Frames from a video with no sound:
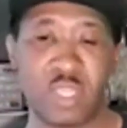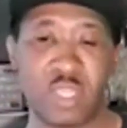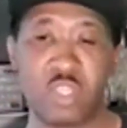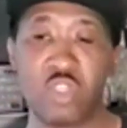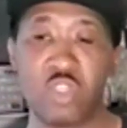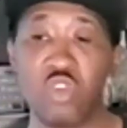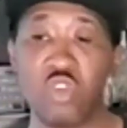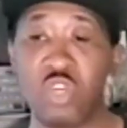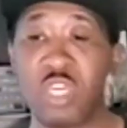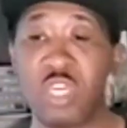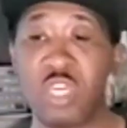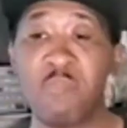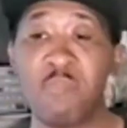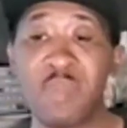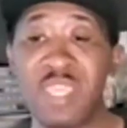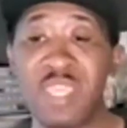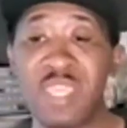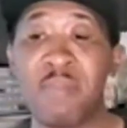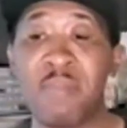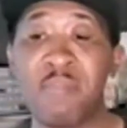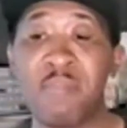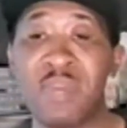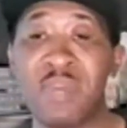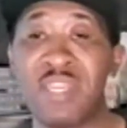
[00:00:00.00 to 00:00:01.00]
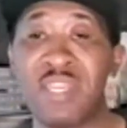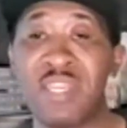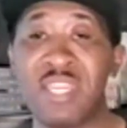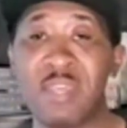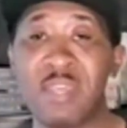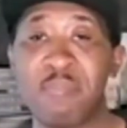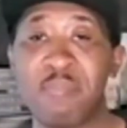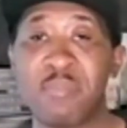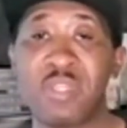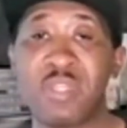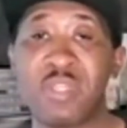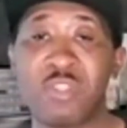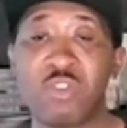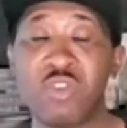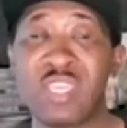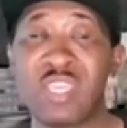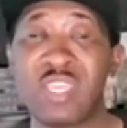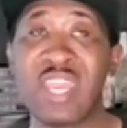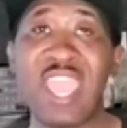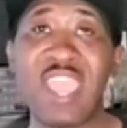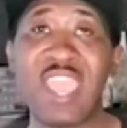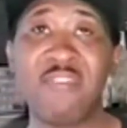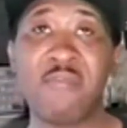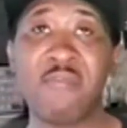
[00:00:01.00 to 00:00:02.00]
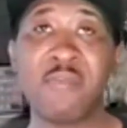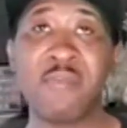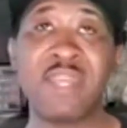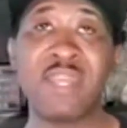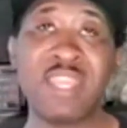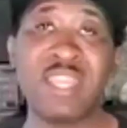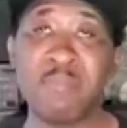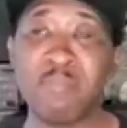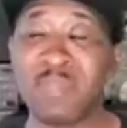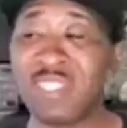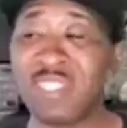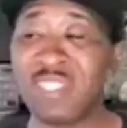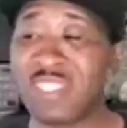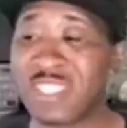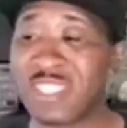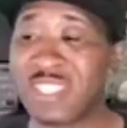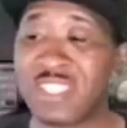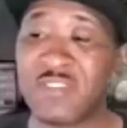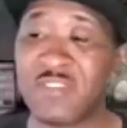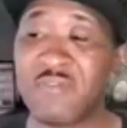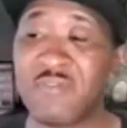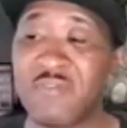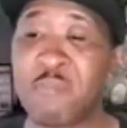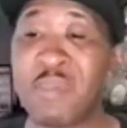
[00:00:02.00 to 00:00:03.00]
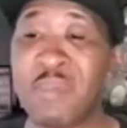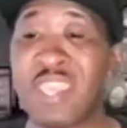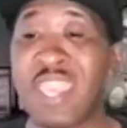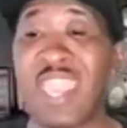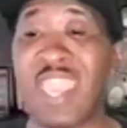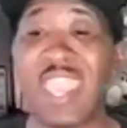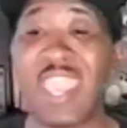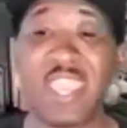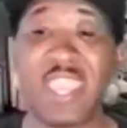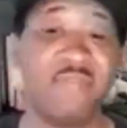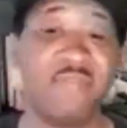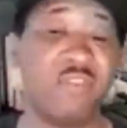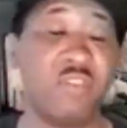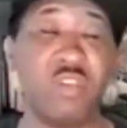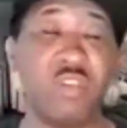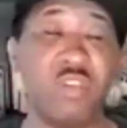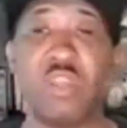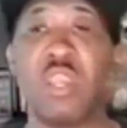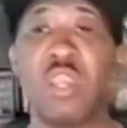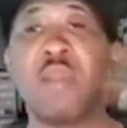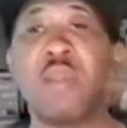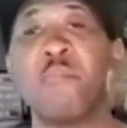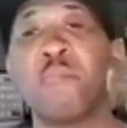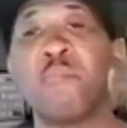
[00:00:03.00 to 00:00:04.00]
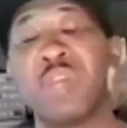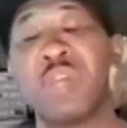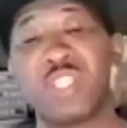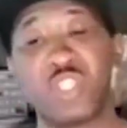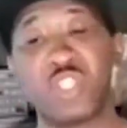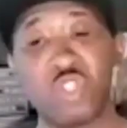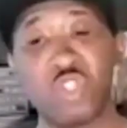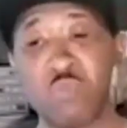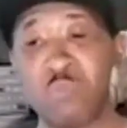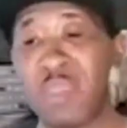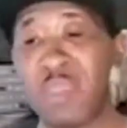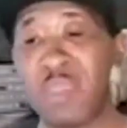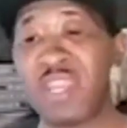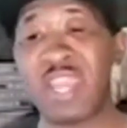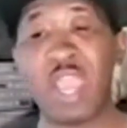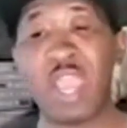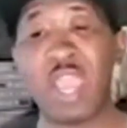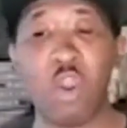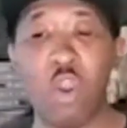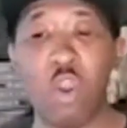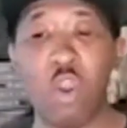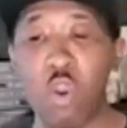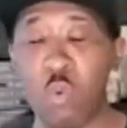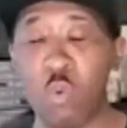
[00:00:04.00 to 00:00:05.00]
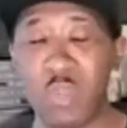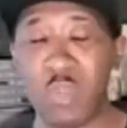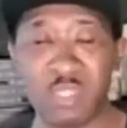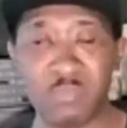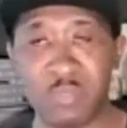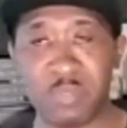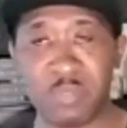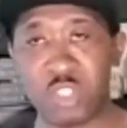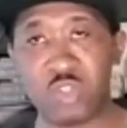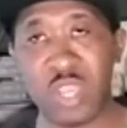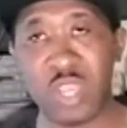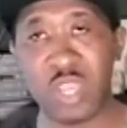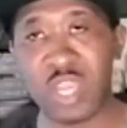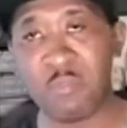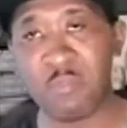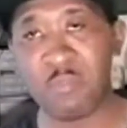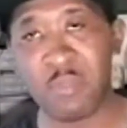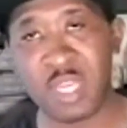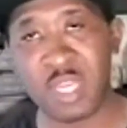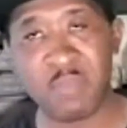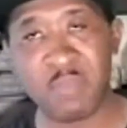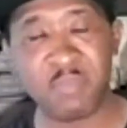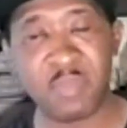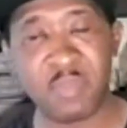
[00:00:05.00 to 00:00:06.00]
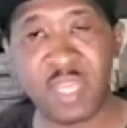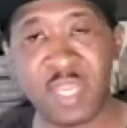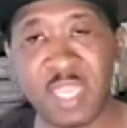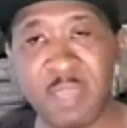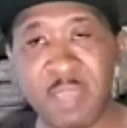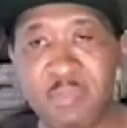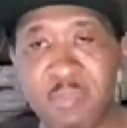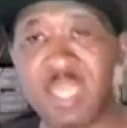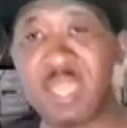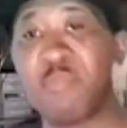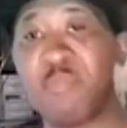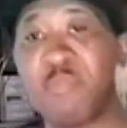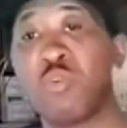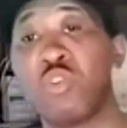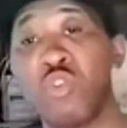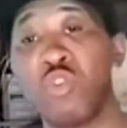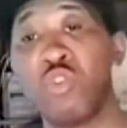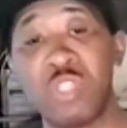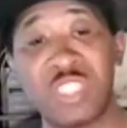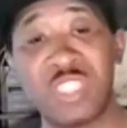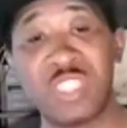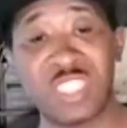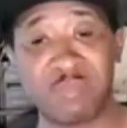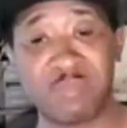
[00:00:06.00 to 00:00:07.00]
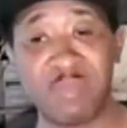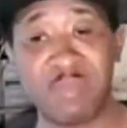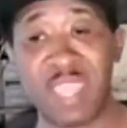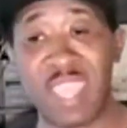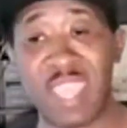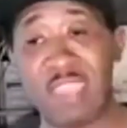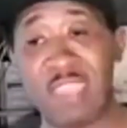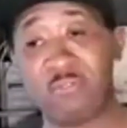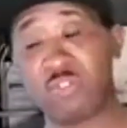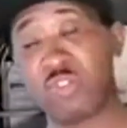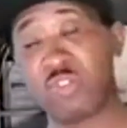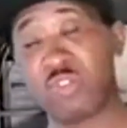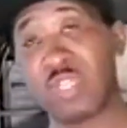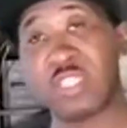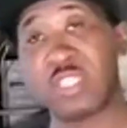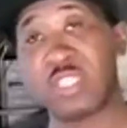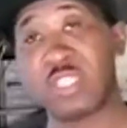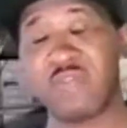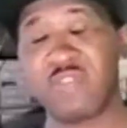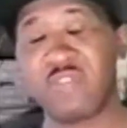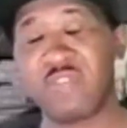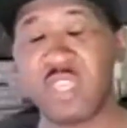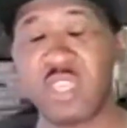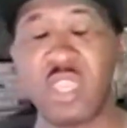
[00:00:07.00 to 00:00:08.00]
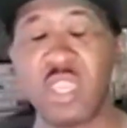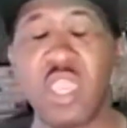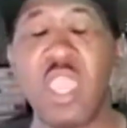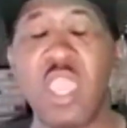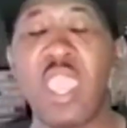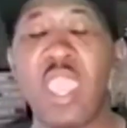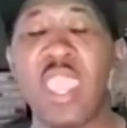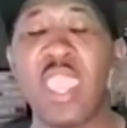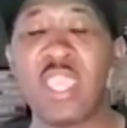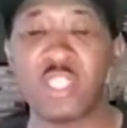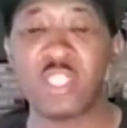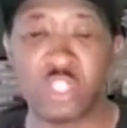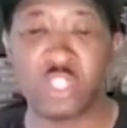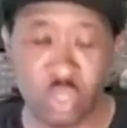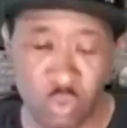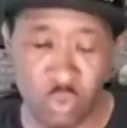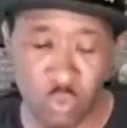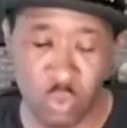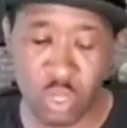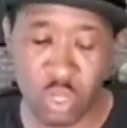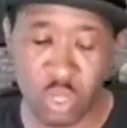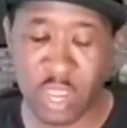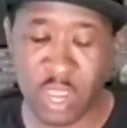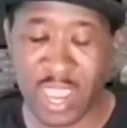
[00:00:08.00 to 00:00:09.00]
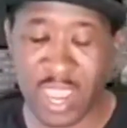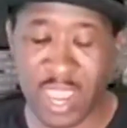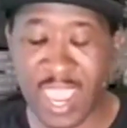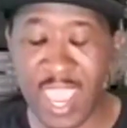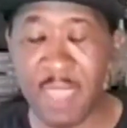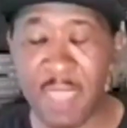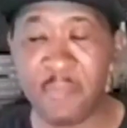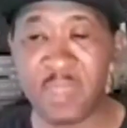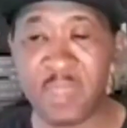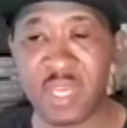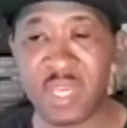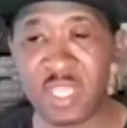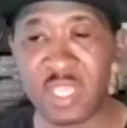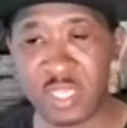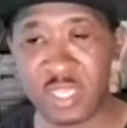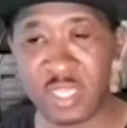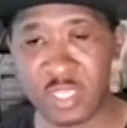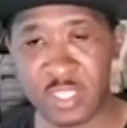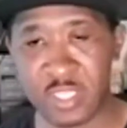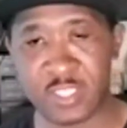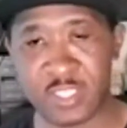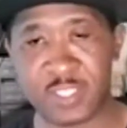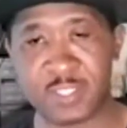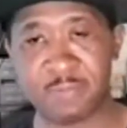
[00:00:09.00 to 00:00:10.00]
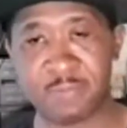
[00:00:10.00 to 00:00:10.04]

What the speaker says: you can be you can have manipulative behavior, but you may not always be trying to manipulate people. You just may have traits of it. And so what'll happen is